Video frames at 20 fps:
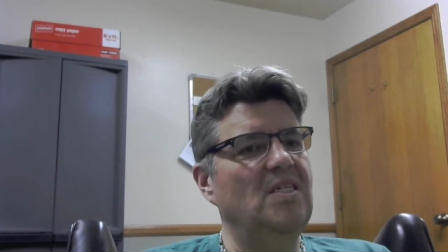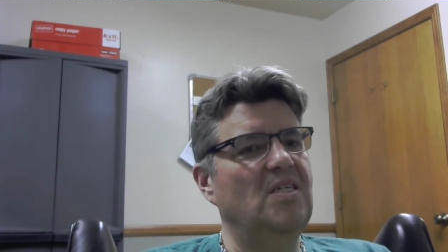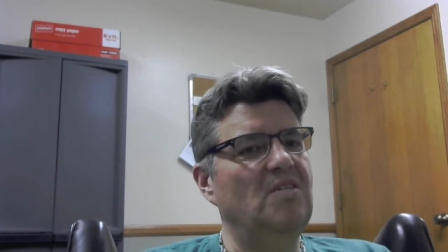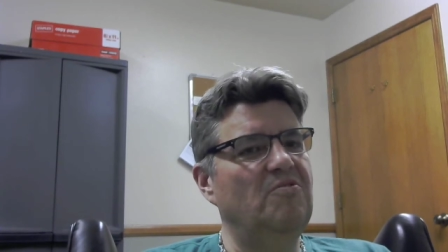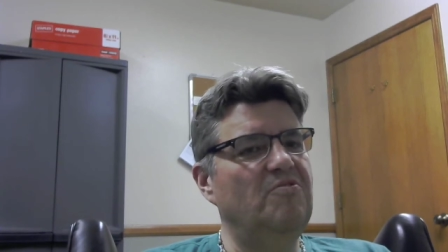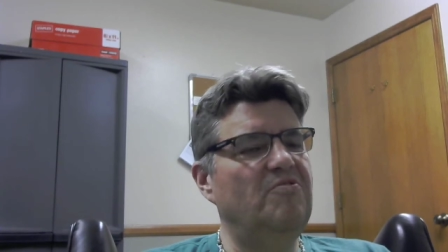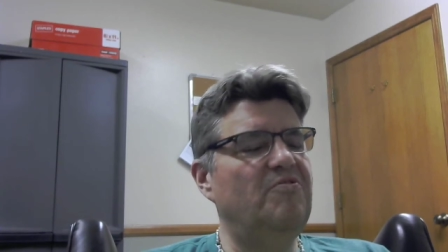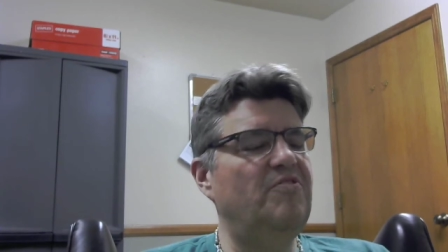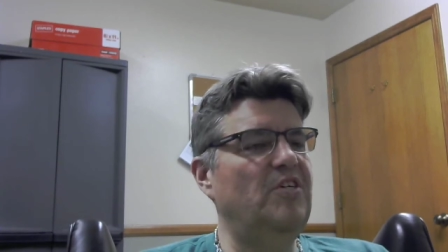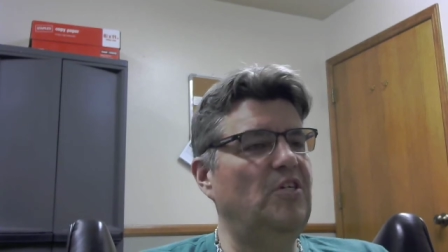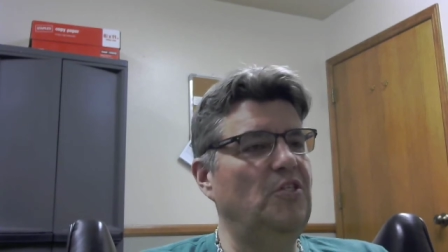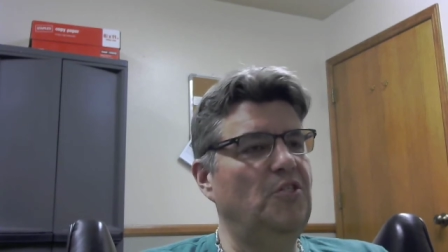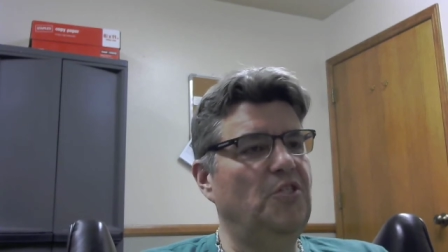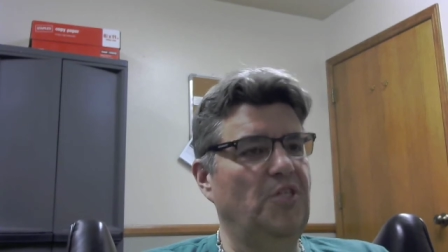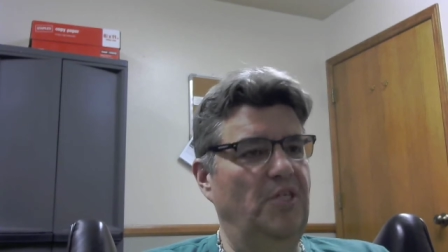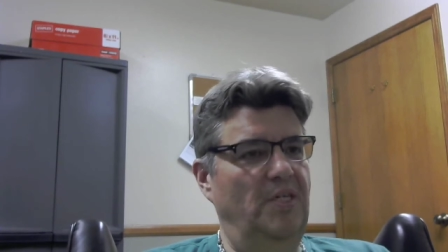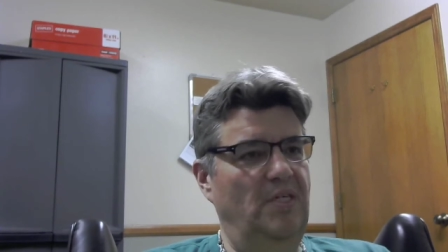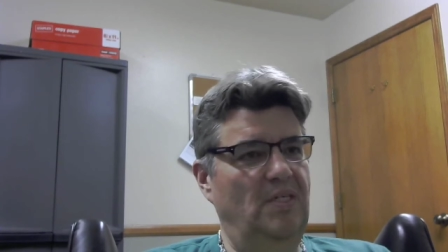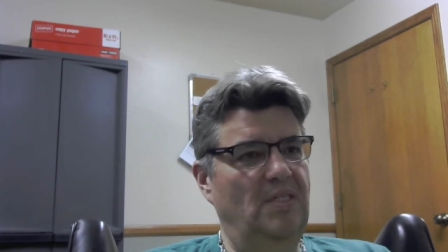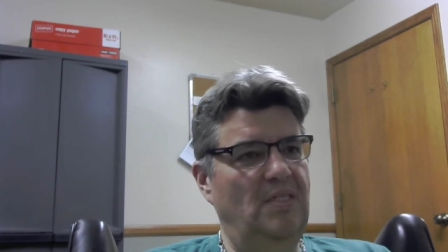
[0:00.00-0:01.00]

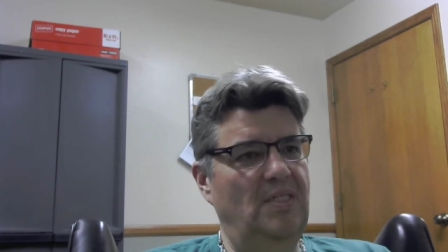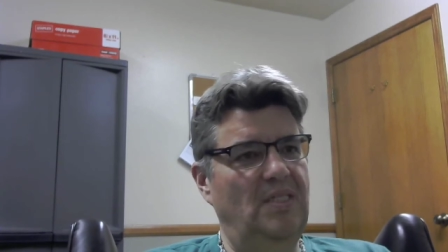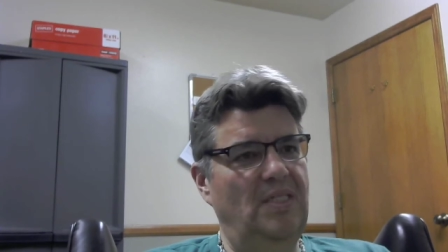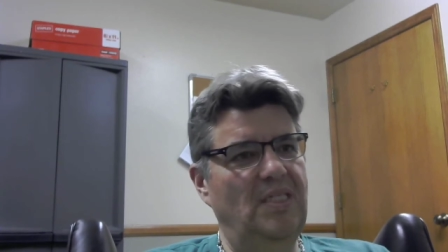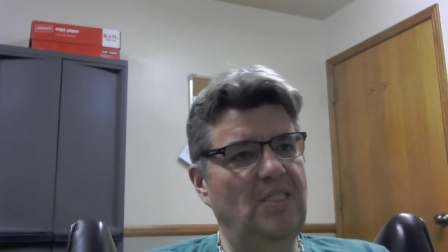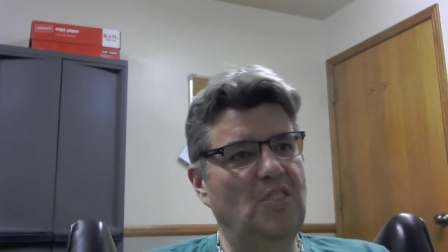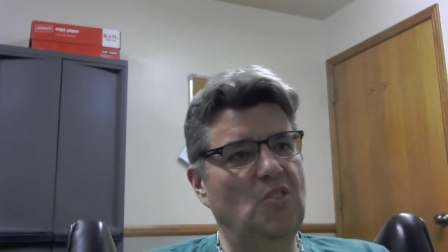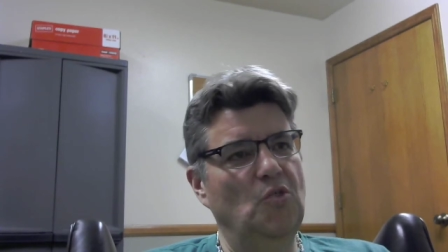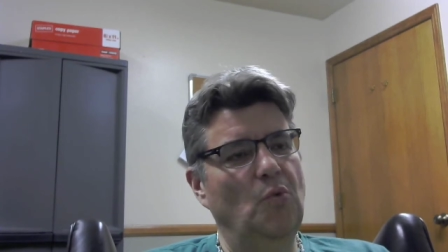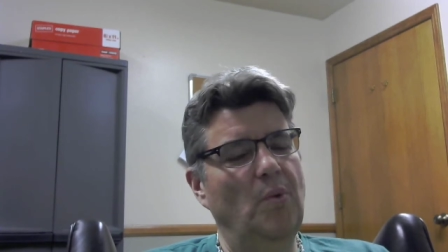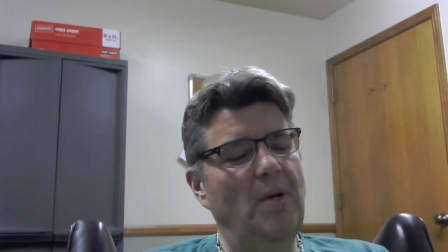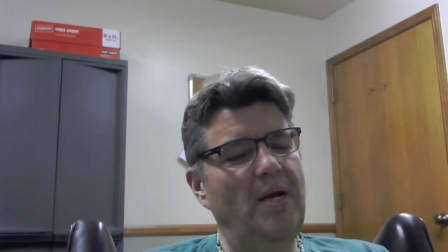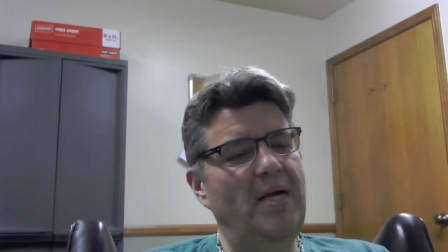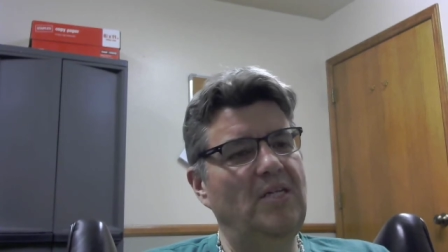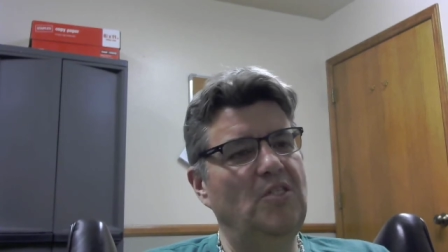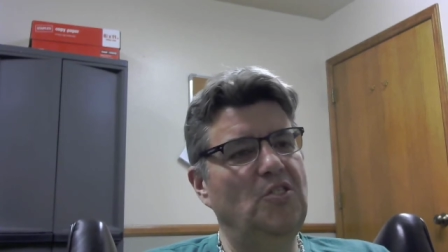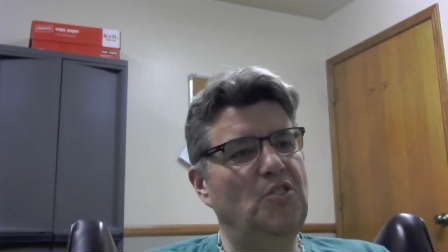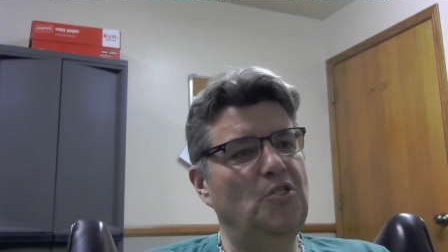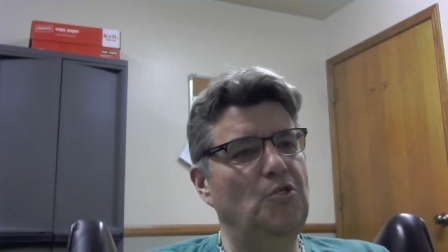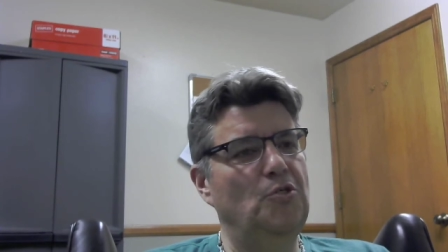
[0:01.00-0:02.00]
filter as a way
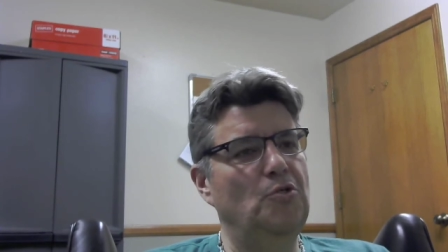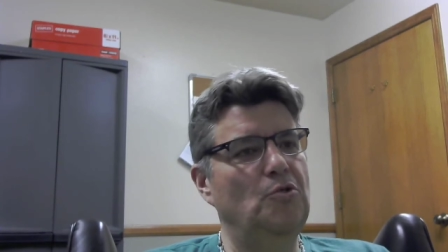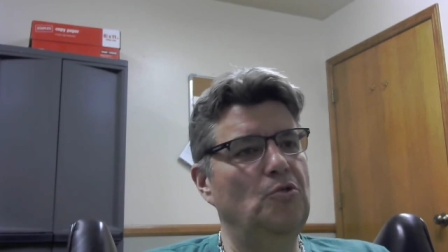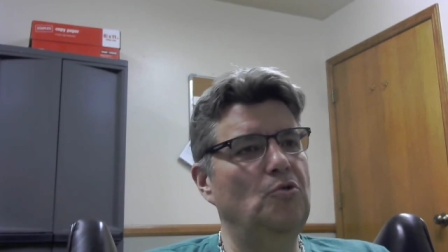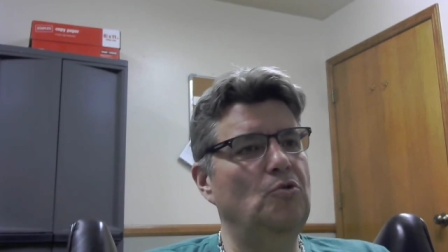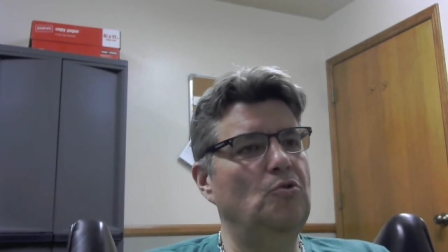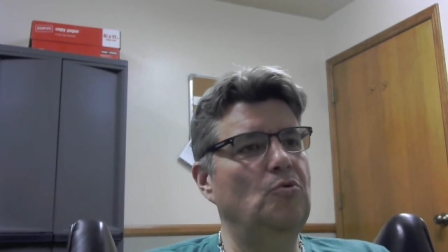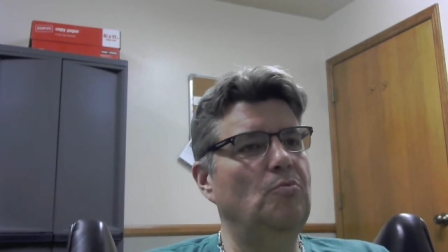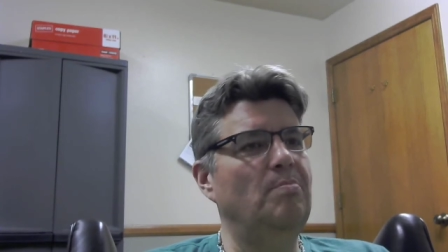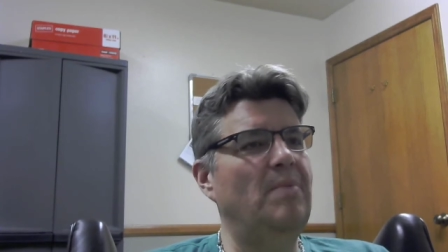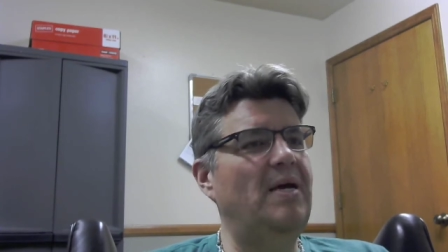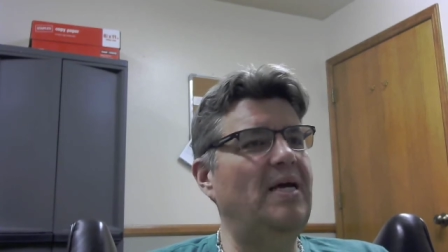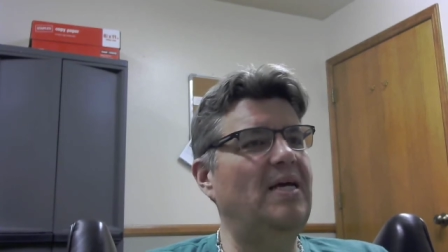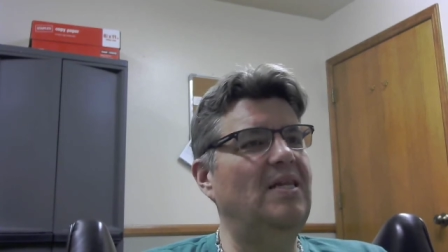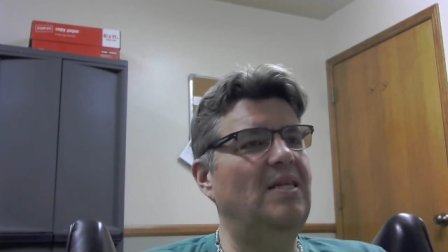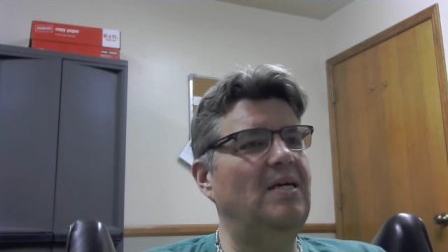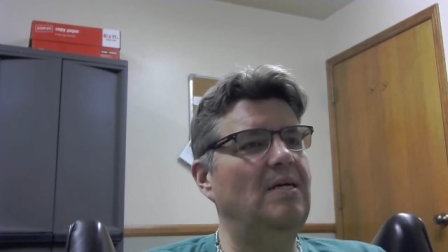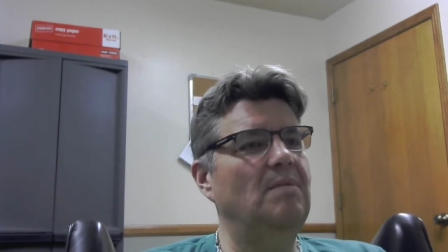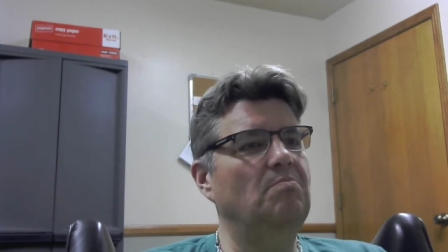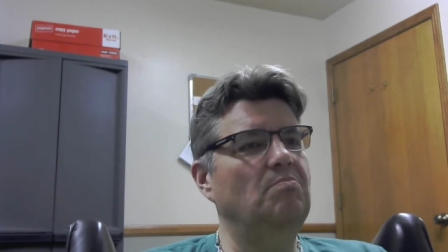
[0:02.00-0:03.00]
to make
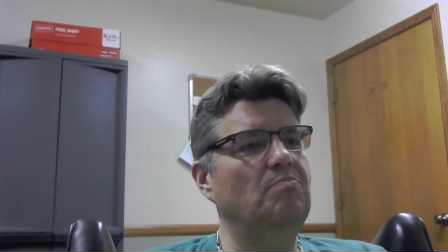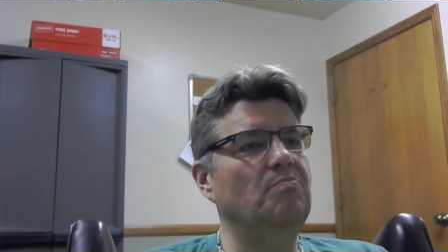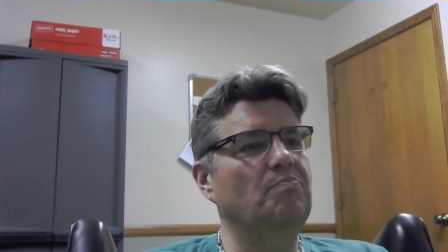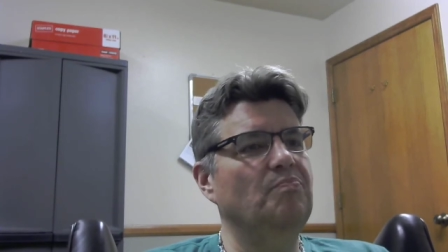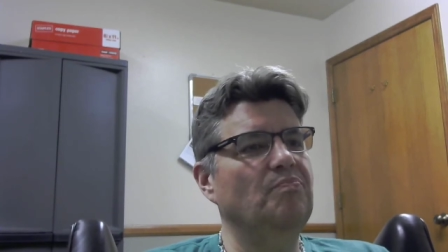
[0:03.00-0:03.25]
them